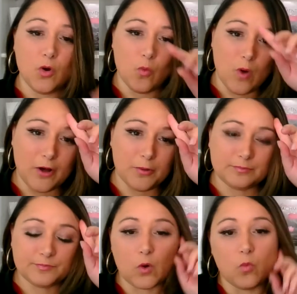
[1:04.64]

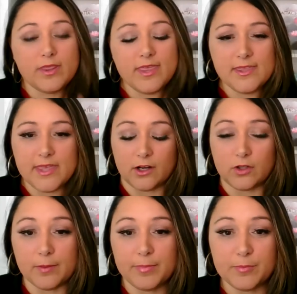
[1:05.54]
Well, one thing that a
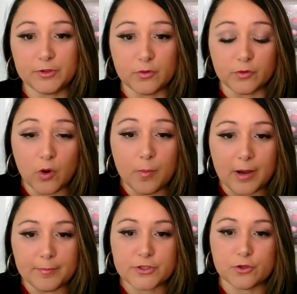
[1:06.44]
lot of people don't know
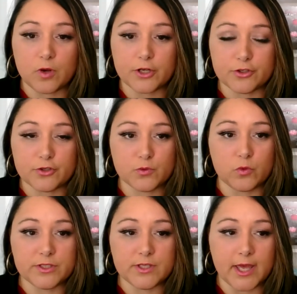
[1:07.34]
about Mr. Rogers
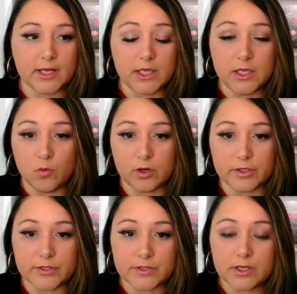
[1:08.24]
was that he
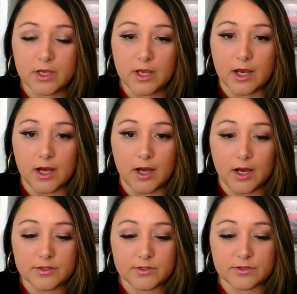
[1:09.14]
was
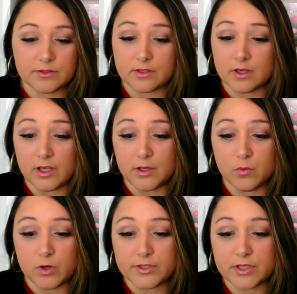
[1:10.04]

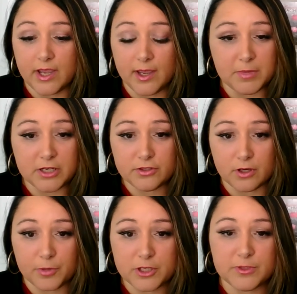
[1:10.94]
a minister,
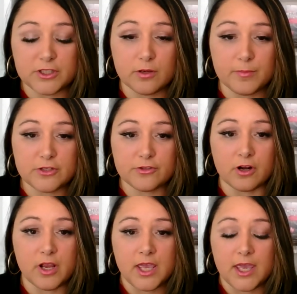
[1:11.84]
a Presbyterian minister.
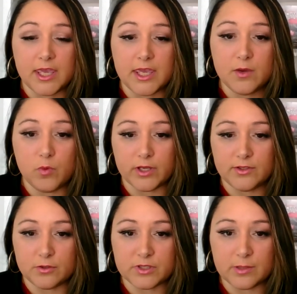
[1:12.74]
He went
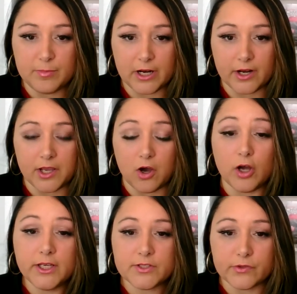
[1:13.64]
to seminary
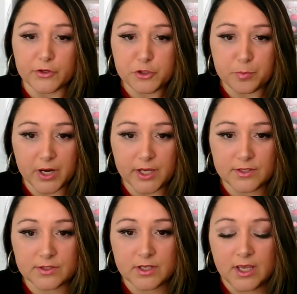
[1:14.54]
on his lunch
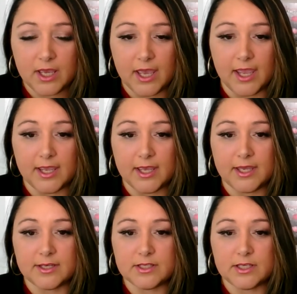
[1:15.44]
breaks,
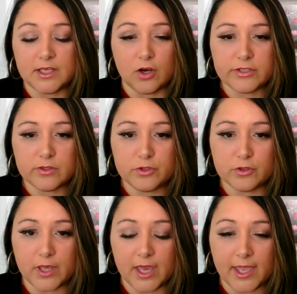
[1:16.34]
and he also
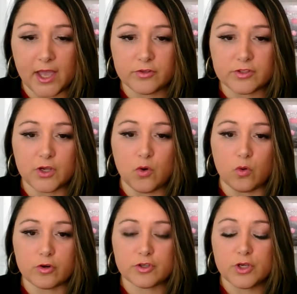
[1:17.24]
took a counseling
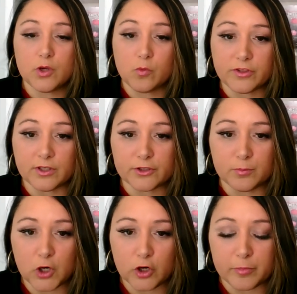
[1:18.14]
course with Dr.
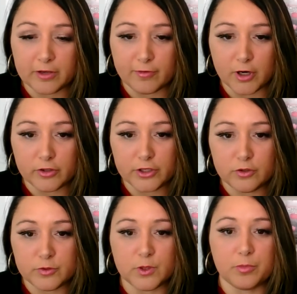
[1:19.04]
Margaret McFarland,
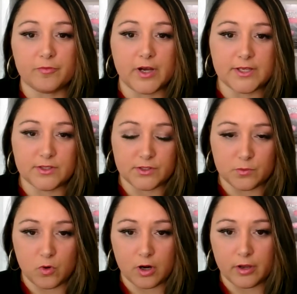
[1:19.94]
who supervised
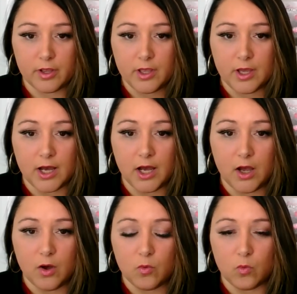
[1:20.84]
his work
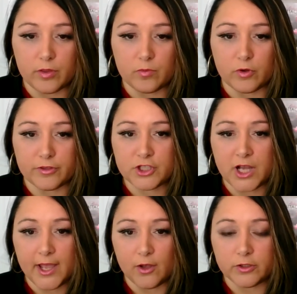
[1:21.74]
with a
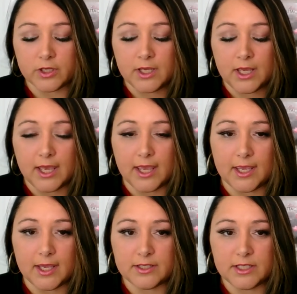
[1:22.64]
child.
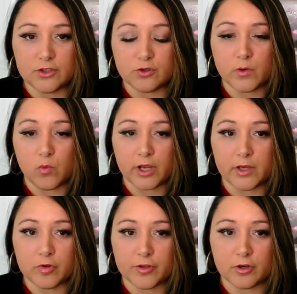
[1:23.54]
And he enjoyed
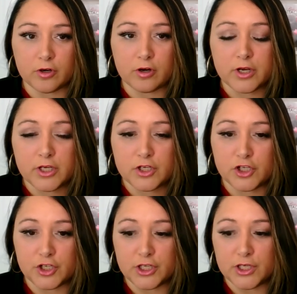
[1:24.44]
working with her.
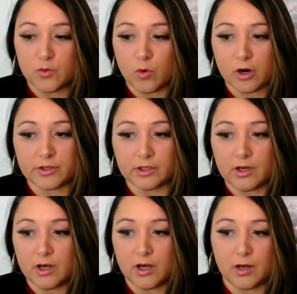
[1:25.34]
She worked
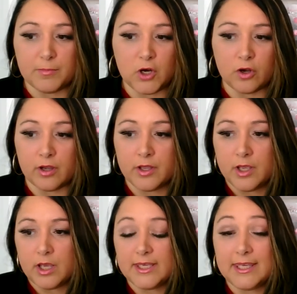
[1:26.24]
among
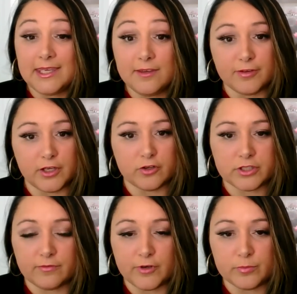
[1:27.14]
key figures
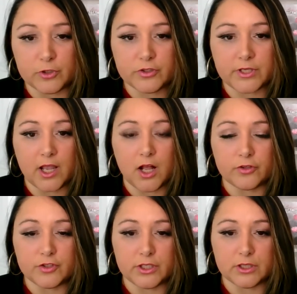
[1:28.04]
in developmental
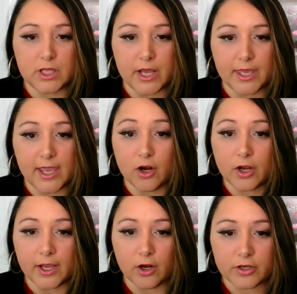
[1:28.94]
psychology like
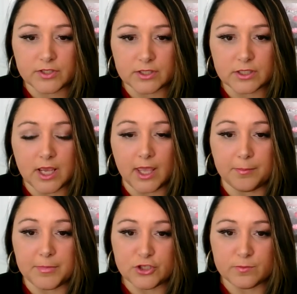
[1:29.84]
Erik Erikson and
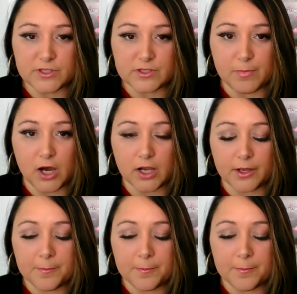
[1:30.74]
Benjamin Spock.